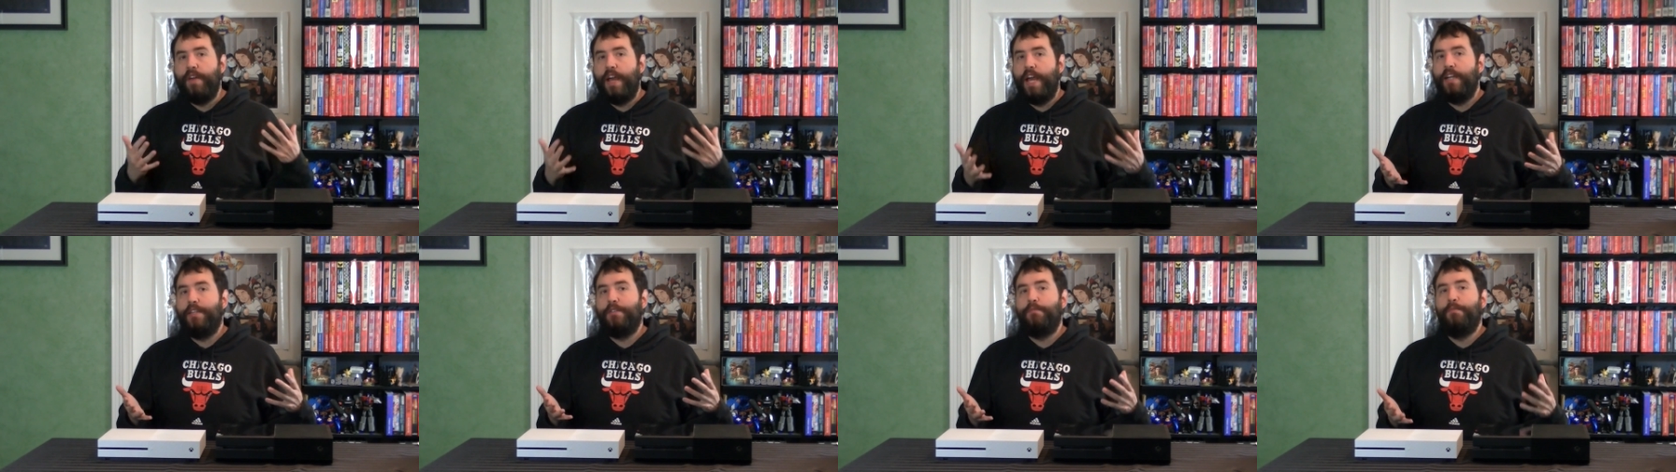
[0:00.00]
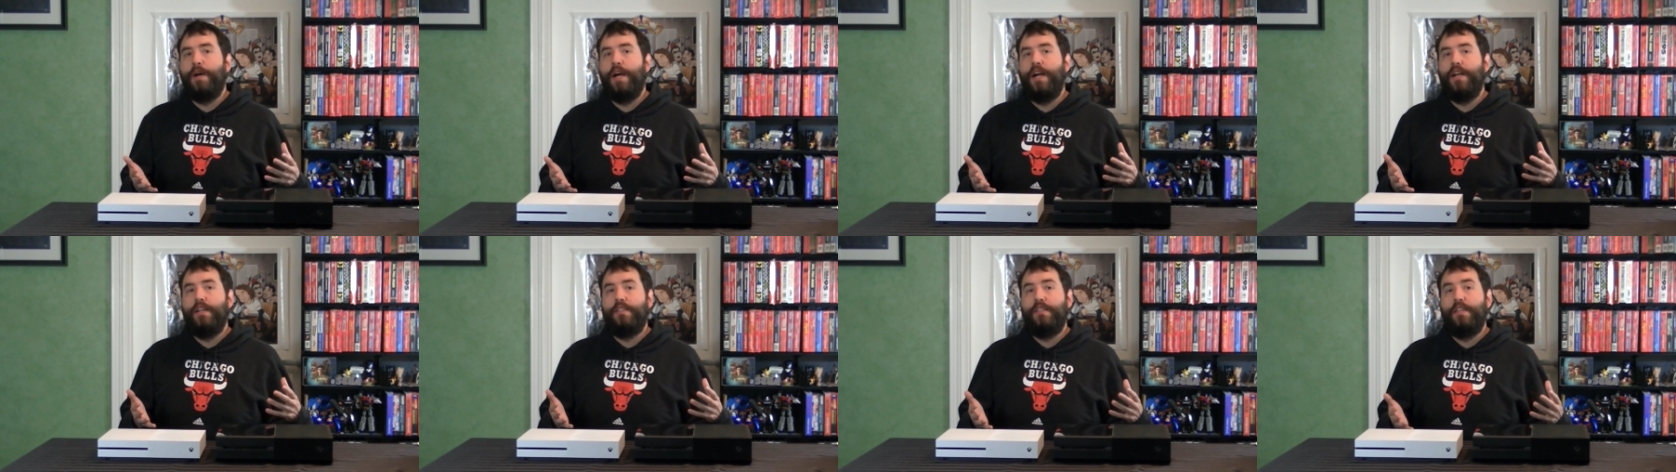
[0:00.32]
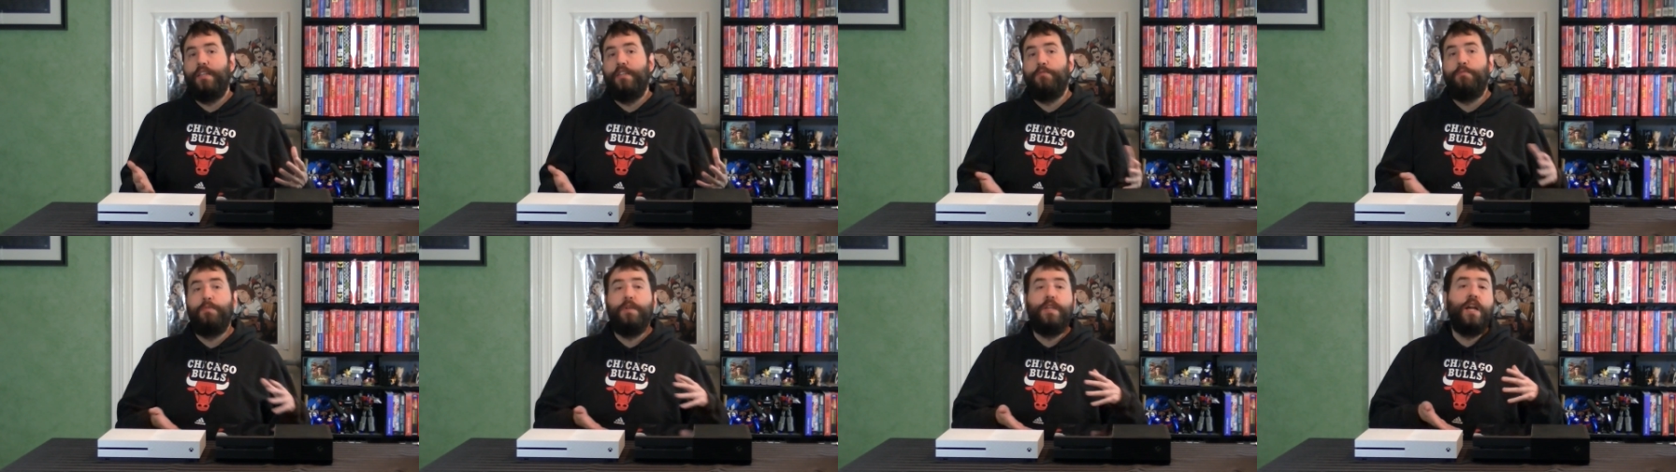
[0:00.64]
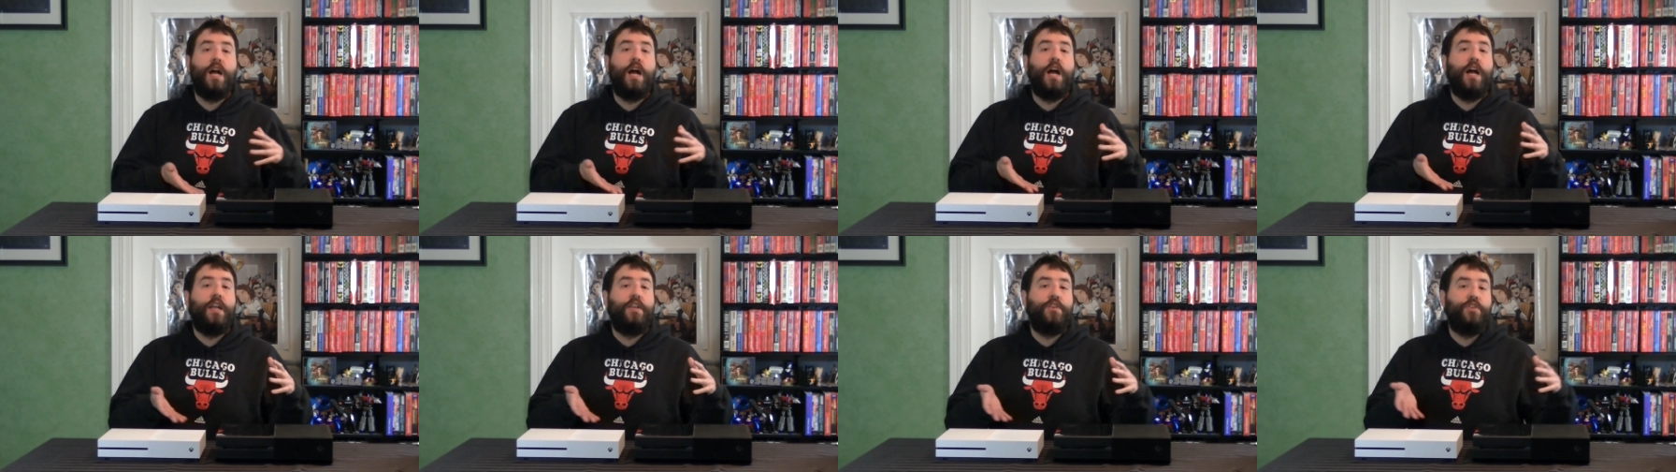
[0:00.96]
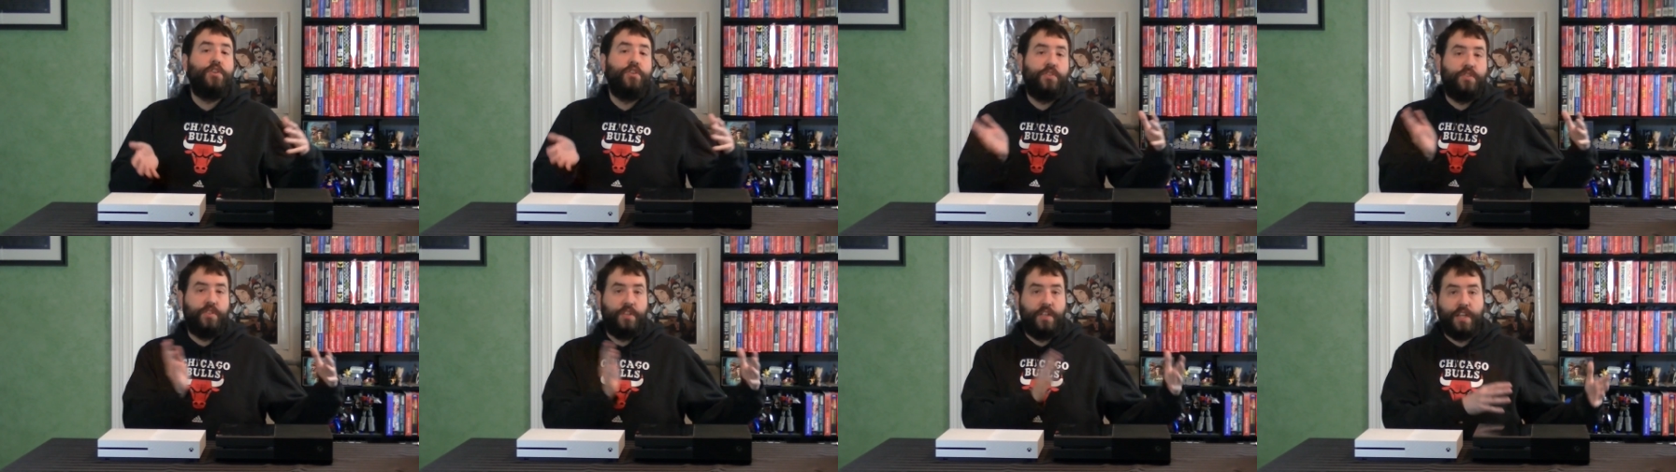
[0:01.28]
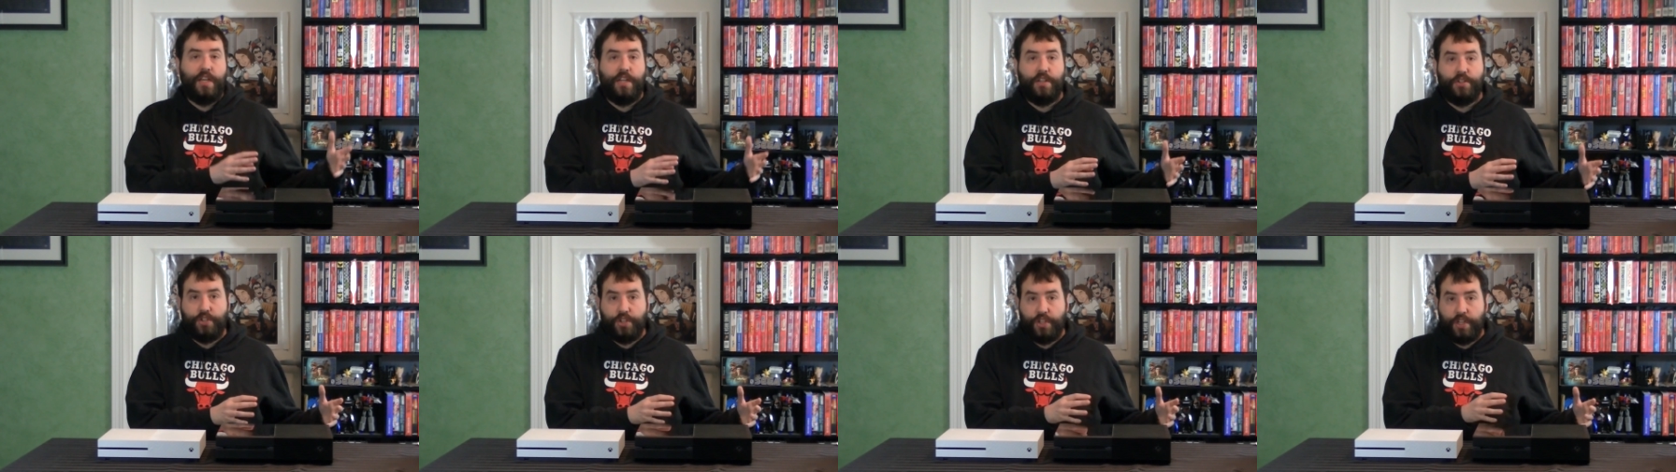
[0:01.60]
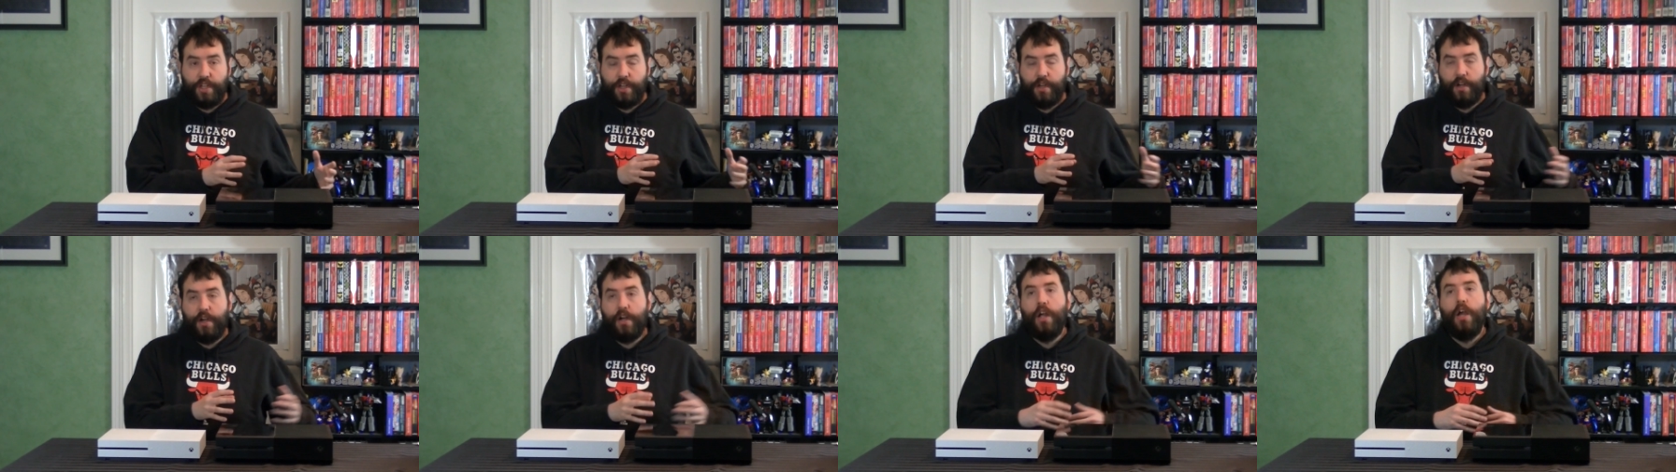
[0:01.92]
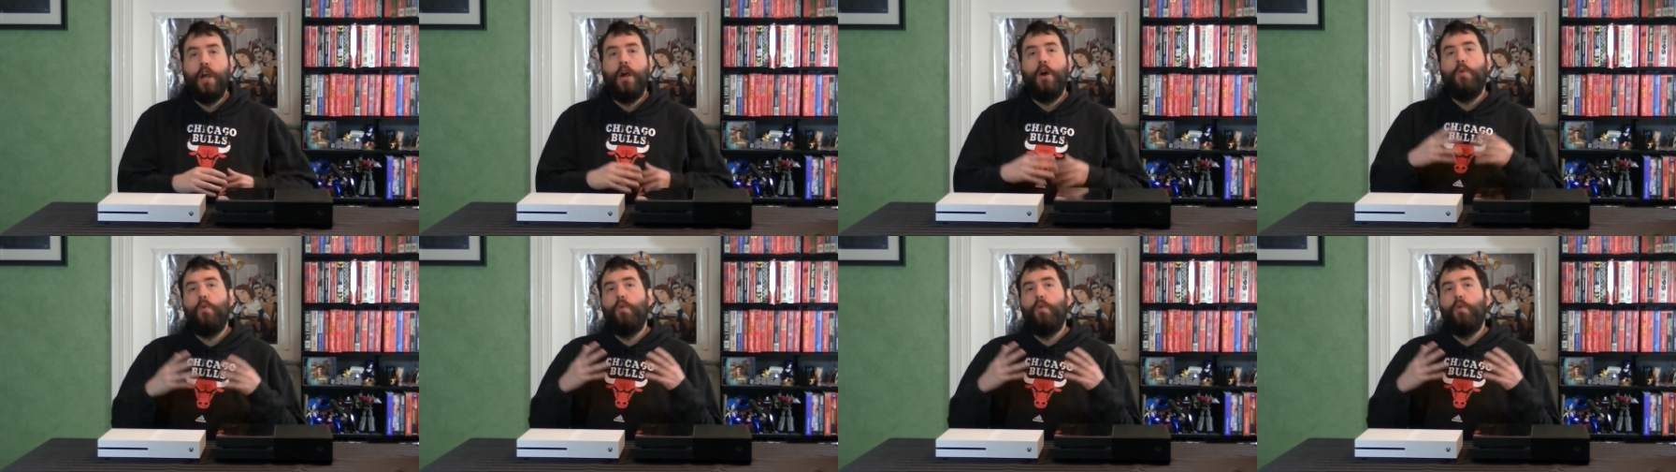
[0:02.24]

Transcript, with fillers: Xbox is beyond just the next year?